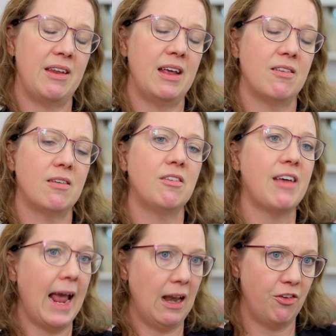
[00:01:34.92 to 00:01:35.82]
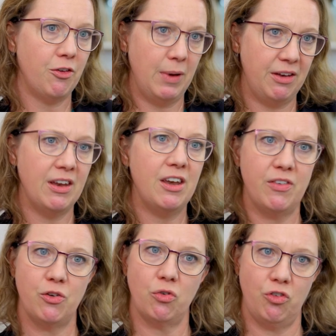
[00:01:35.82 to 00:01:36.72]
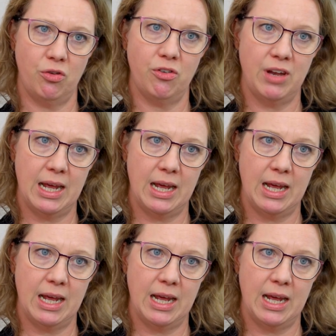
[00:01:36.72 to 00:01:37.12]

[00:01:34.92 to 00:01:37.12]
It is tailored to meet an individual student's